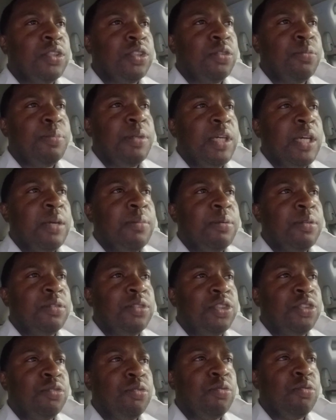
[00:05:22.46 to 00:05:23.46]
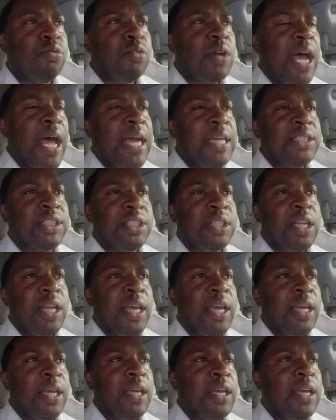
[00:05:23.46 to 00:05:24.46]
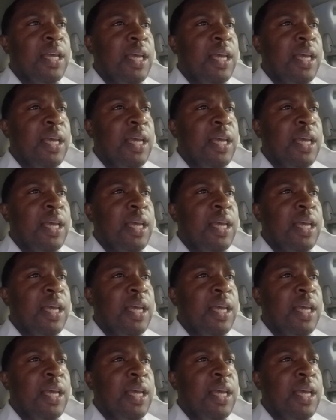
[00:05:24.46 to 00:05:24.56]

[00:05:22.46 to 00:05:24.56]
be able to isolate